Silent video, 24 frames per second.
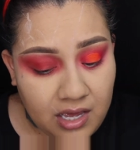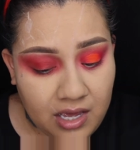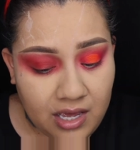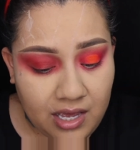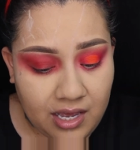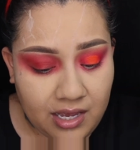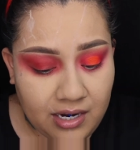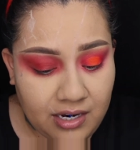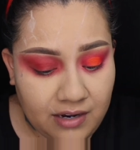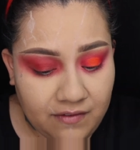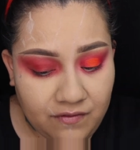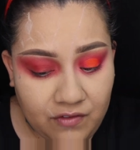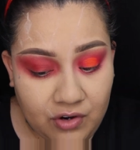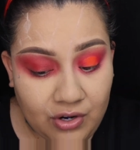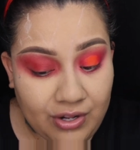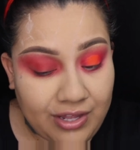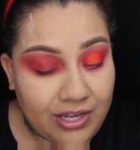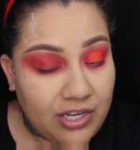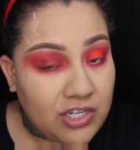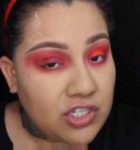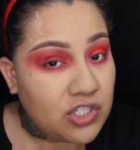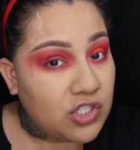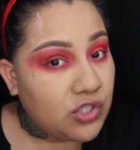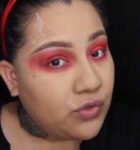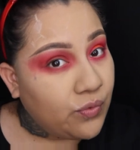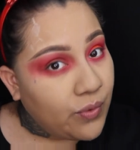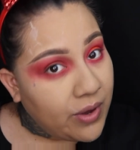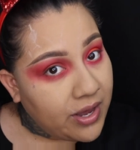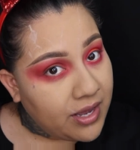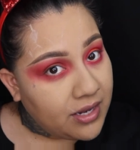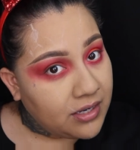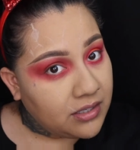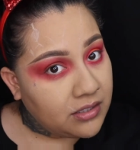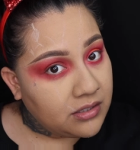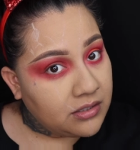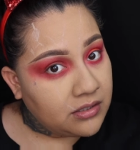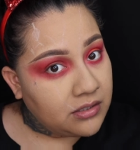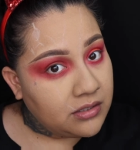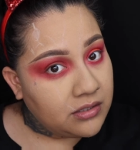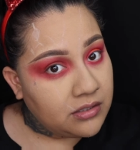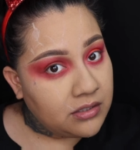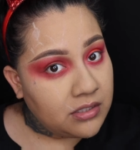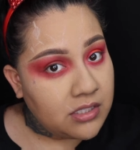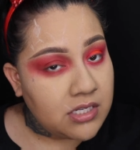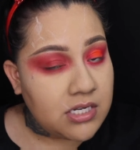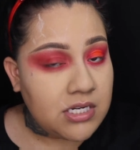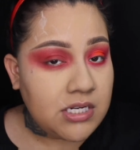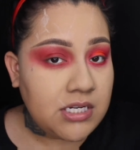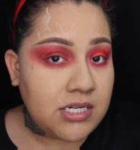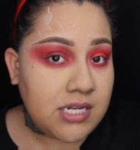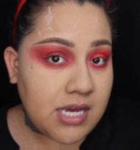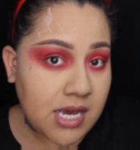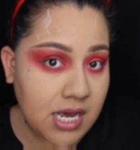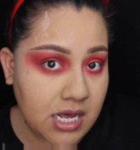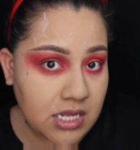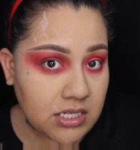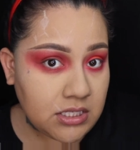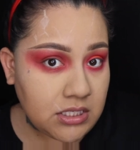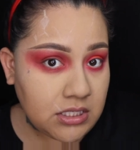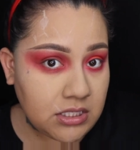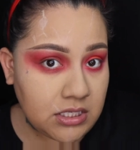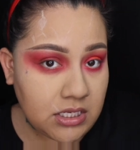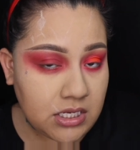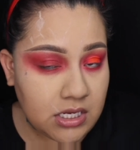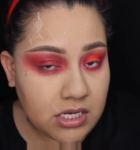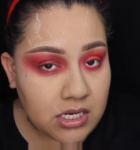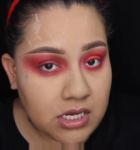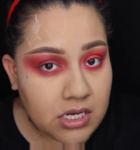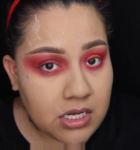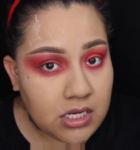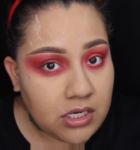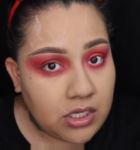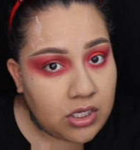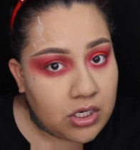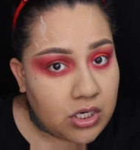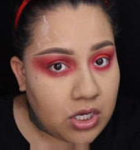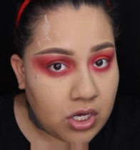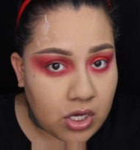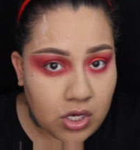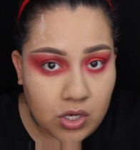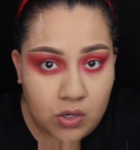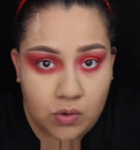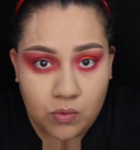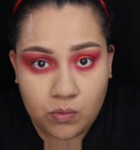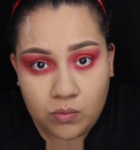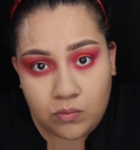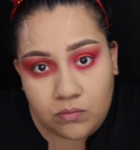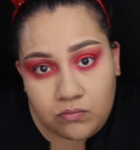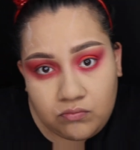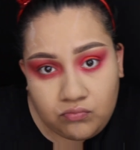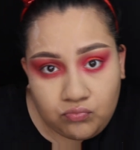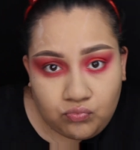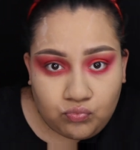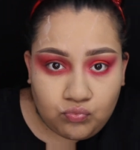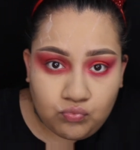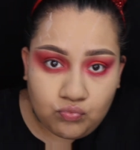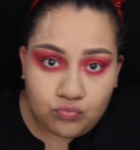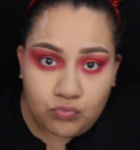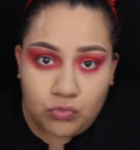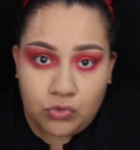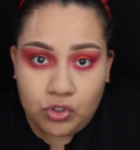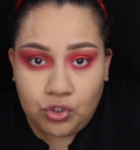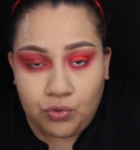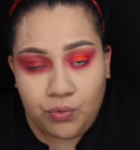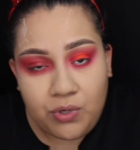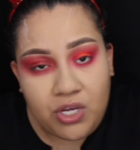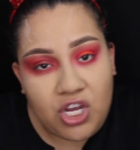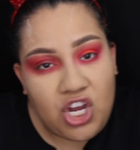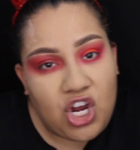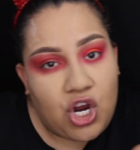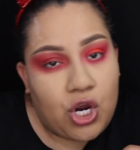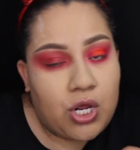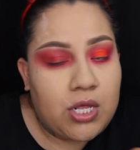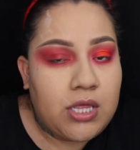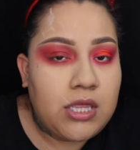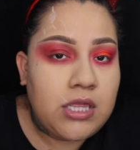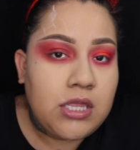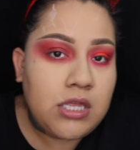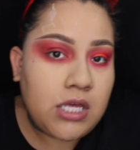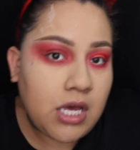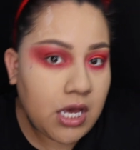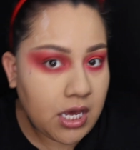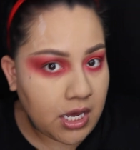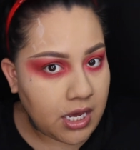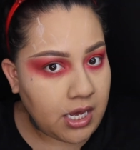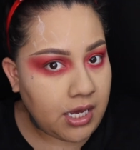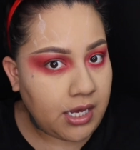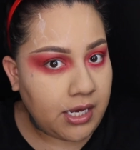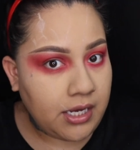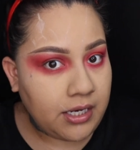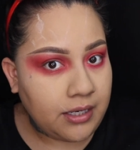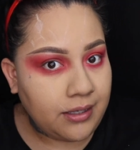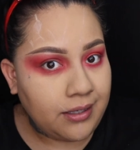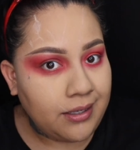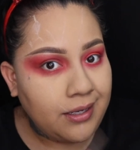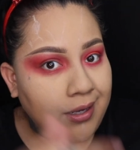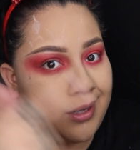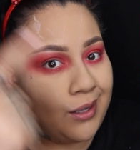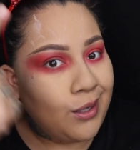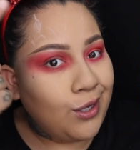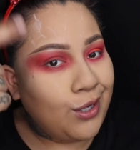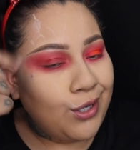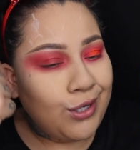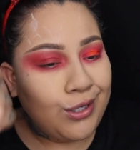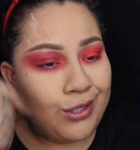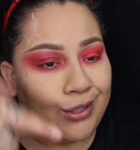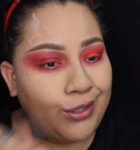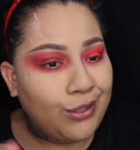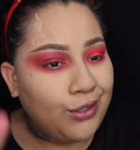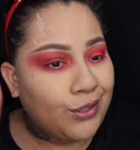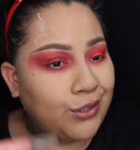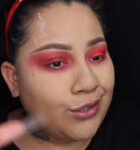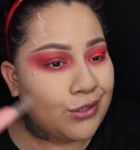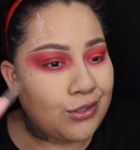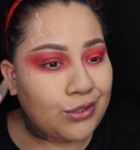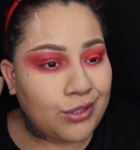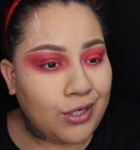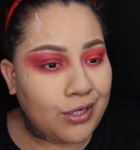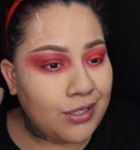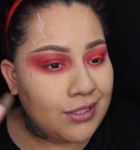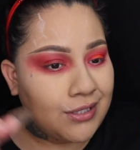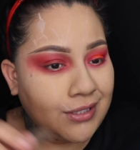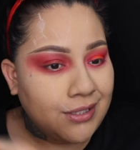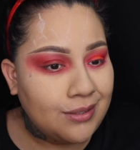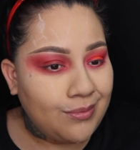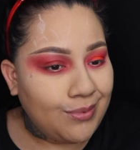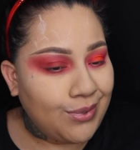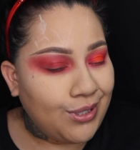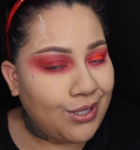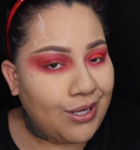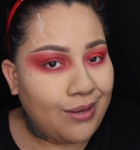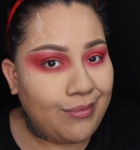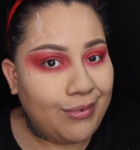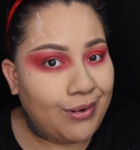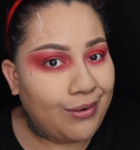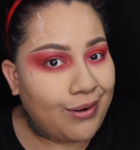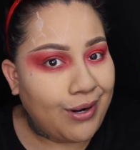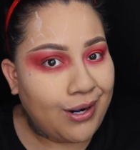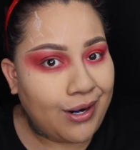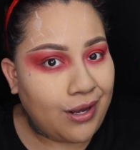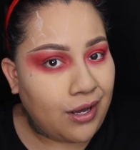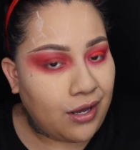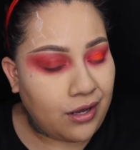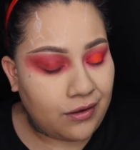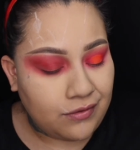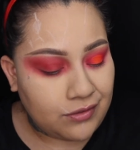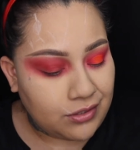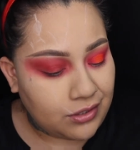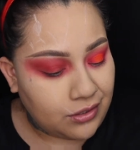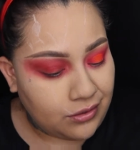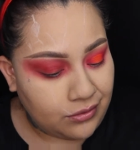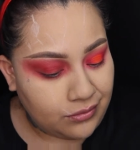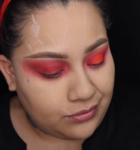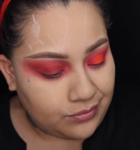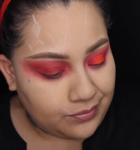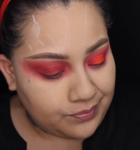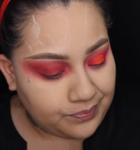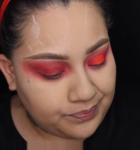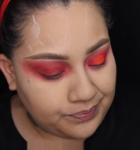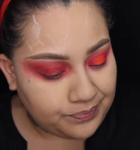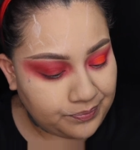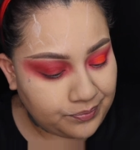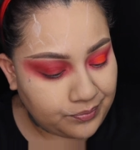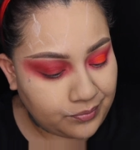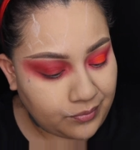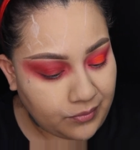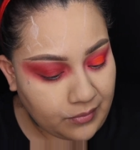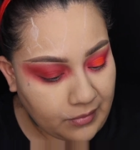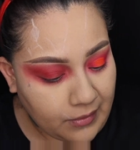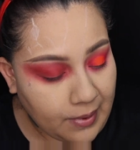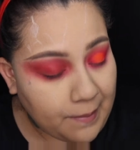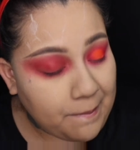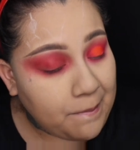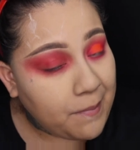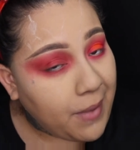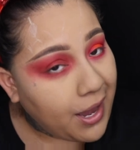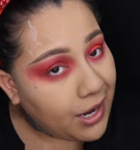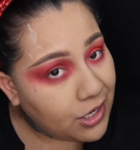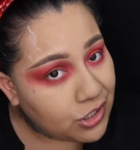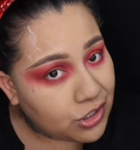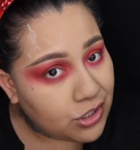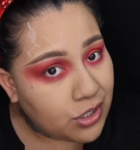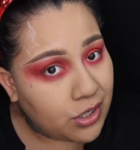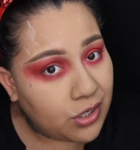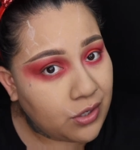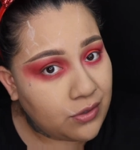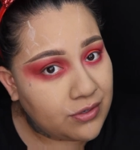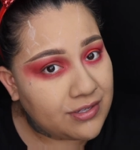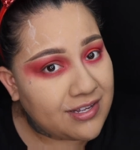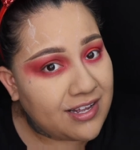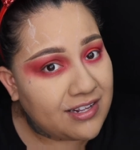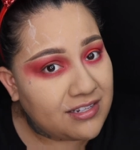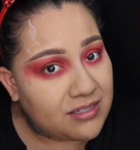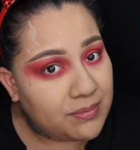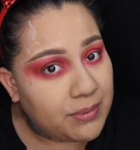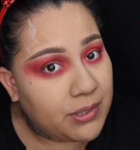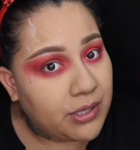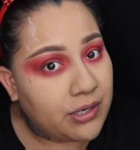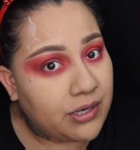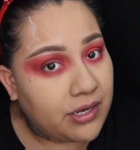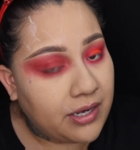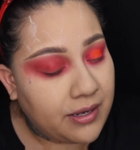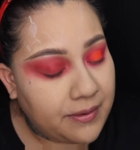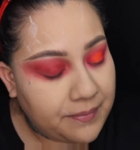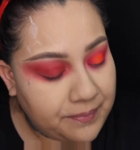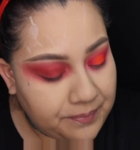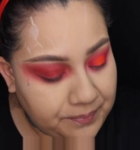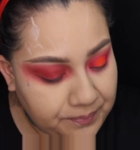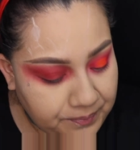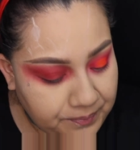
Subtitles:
And if you're like sweating and dancing, you know, doing your thing, your scars are gonna be coming right off. So make sure to use that spirit gum.